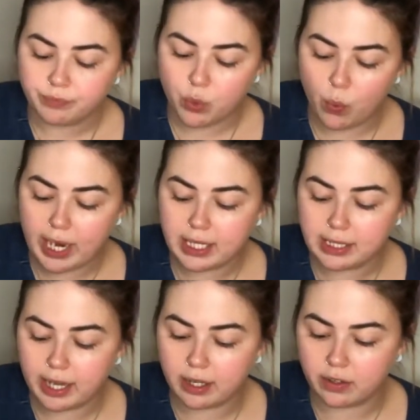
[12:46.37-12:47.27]
Waited
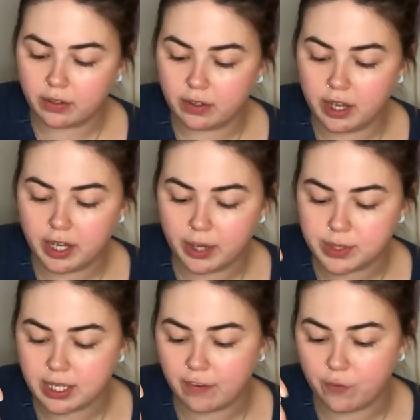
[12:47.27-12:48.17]
like, it
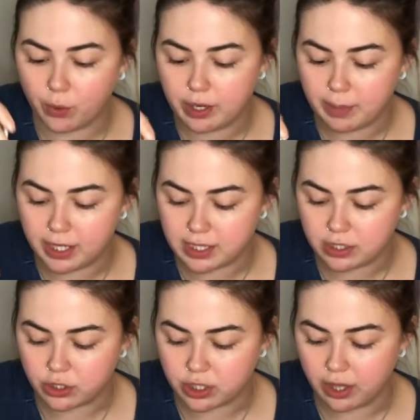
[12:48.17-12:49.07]
was like 40 minutes
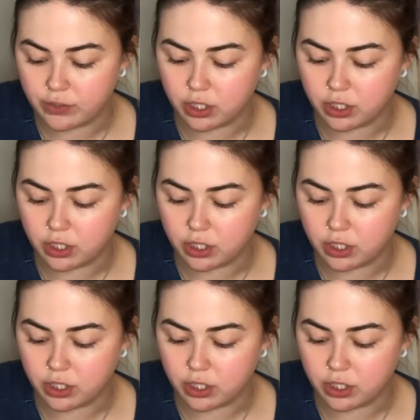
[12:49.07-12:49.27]
until she left.